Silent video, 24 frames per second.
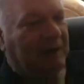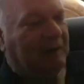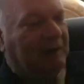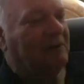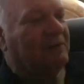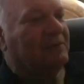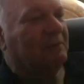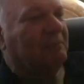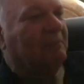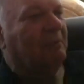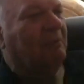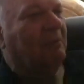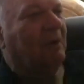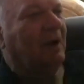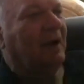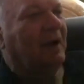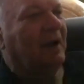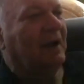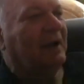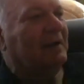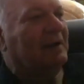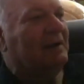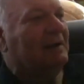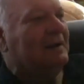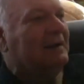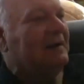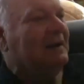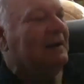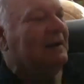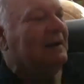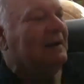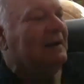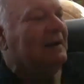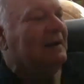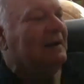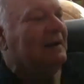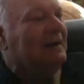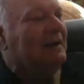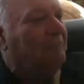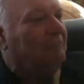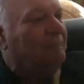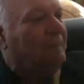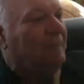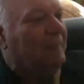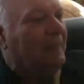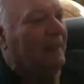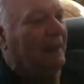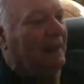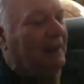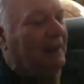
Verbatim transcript: carries him away. Um,